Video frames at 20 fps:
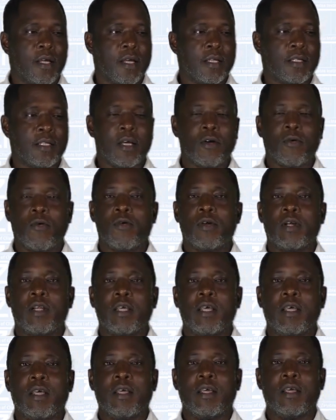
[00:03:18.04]

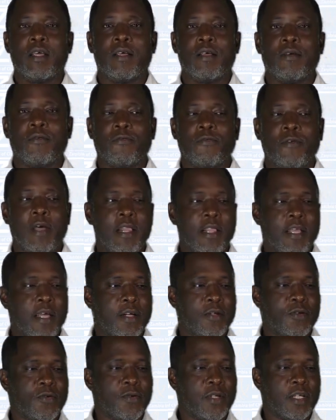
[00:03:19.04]
Secondly, failure
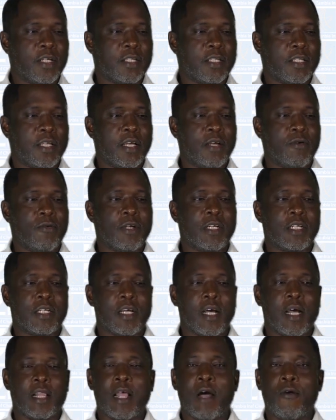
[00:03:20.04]
to distinguish
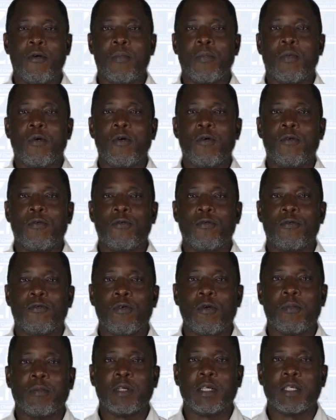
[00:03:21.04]
allowable
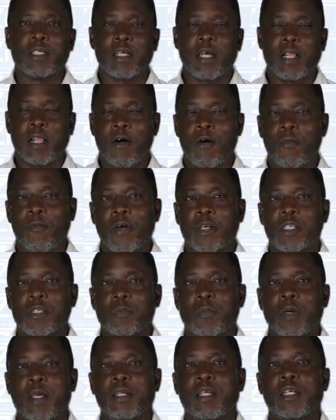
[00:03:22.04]
from disallowable
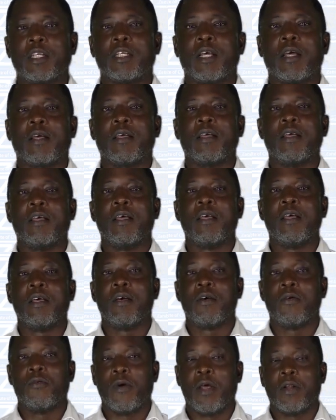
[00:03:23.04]
expenditure
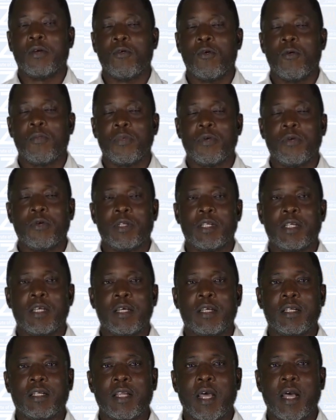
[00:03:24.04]
when
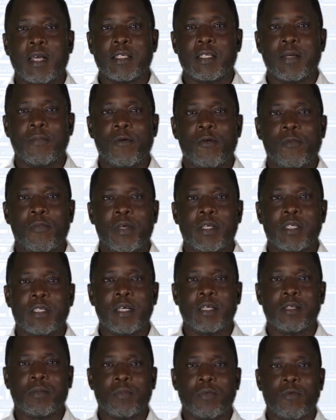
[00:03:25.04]
computing taxable
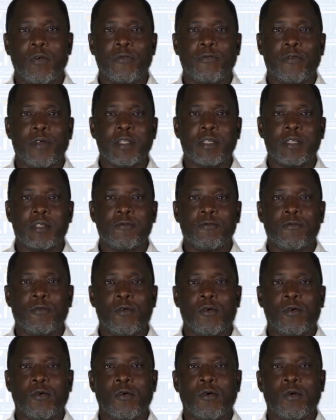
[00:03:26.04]
business profits
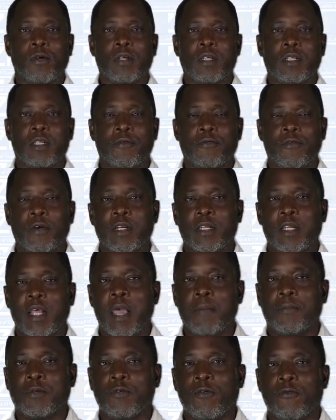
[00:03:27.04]
for different
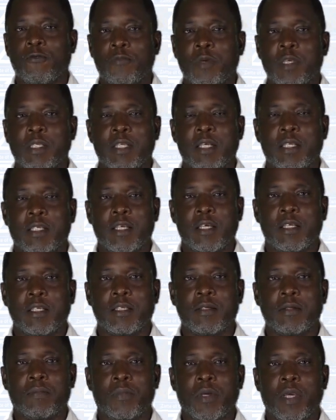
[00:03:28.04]
types of
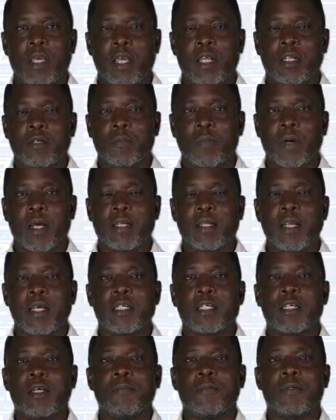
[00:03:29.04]
businesses, be it
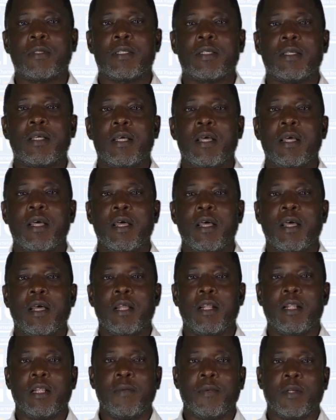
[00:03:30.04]
partnerships,
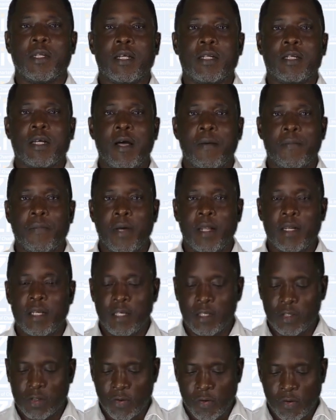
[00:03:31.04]
limited
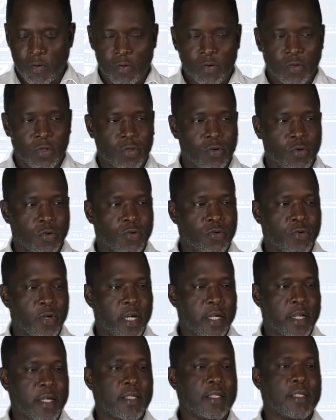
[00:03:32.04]
companies, or sole
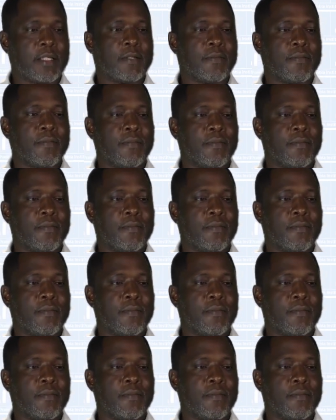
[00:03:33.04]
traders.